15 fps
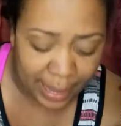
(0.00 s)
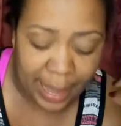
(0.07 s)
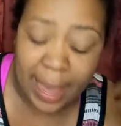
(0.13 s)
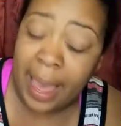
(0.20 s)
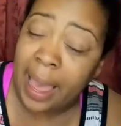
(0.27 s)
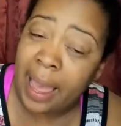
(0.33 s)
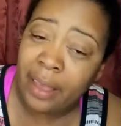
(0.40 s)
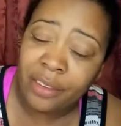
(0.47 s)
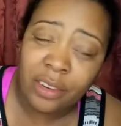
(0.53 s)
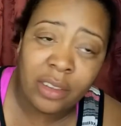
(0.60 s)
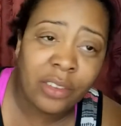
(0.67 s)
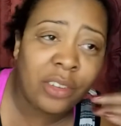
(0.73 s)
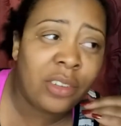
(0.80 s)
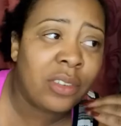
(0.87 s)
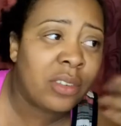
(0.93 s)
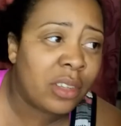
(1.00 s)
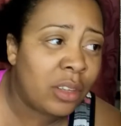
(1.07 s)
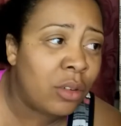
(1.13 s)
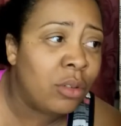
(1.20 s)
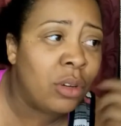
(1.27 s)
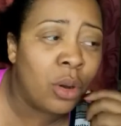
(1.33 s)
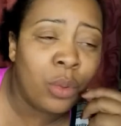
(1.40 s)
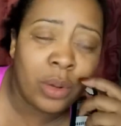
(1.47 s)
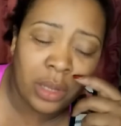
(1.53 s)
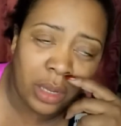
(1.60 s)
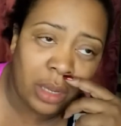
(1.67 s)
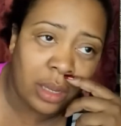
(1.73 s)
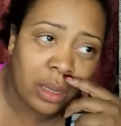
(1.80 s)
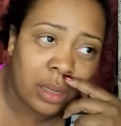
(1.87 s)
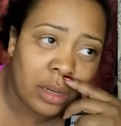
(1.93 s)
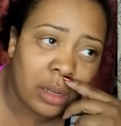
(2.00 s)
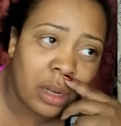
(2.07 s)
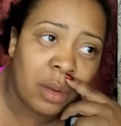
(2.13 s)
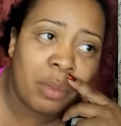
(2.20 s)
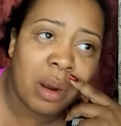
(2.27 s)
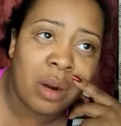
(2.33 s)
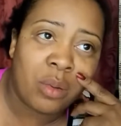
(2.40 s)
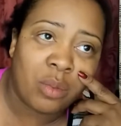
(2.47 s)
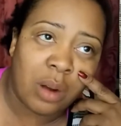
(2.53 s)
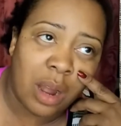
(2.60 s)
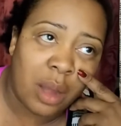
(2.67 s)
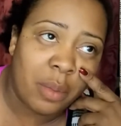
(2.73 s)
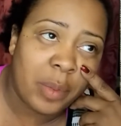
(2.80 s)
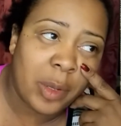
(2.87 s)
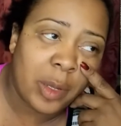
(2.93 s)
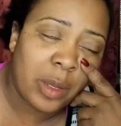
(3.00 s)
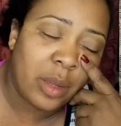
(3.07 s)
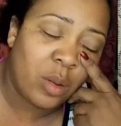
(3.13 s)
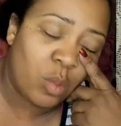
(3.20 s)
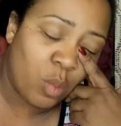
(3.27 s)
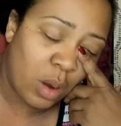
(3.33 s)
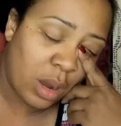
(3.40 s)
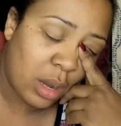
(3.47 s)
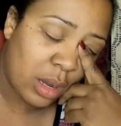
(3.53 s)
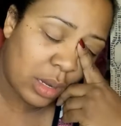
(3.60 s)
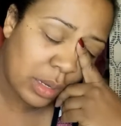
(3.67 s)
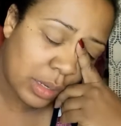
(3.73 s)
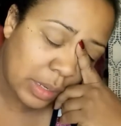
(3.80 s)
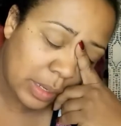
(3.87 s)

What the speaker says: Ashley, she's still going in about Robin and Juan.